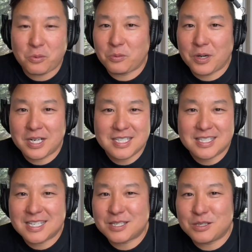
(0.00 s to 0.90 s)
What
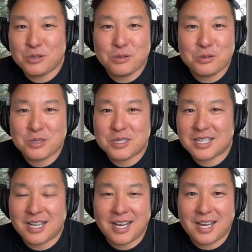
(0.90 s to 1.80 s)
does this news
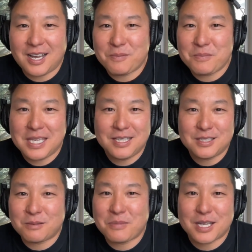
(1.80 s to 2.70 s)

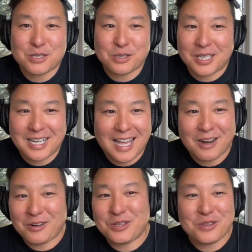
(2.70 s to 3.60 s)
mean to Bezel, and
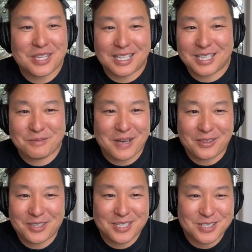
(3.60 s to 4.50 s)
how are you thinking
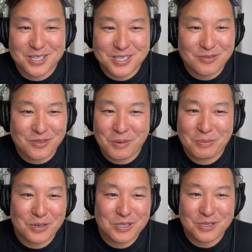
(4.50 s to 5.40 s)
about this, just from a
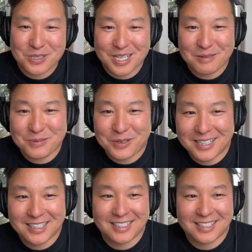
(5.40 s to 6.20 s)
personal standpoint?